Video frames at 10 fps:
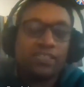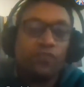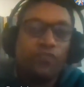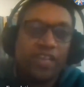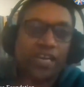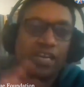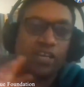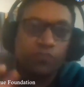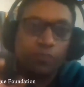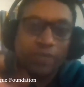that the will
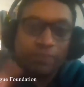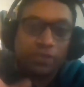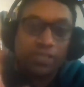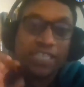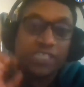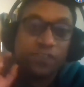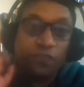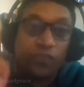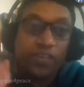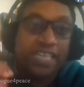of the people is
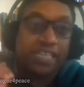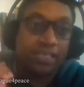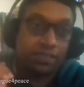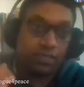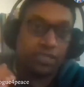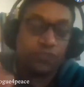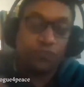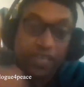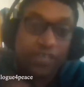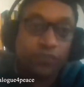free. It's
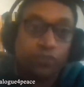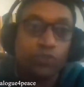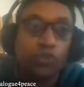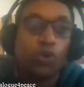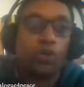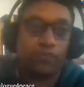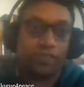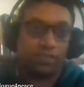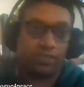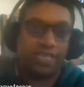free from your
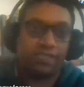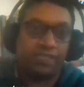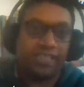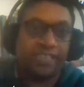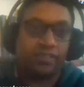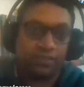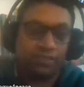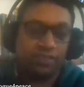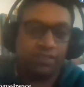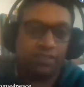will as a leader.
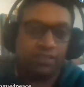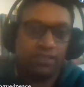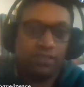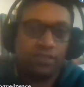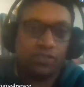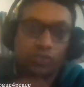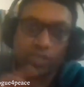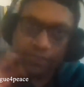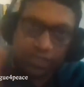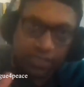So
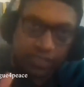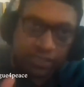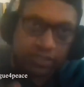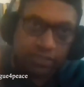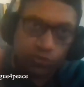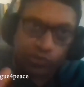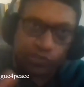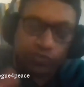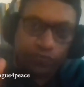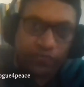even here, a
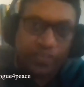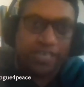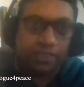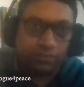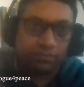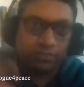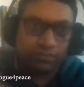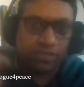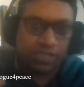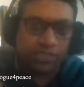notion of
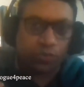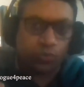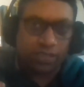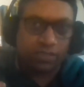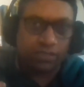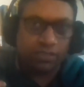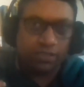freedom is at work,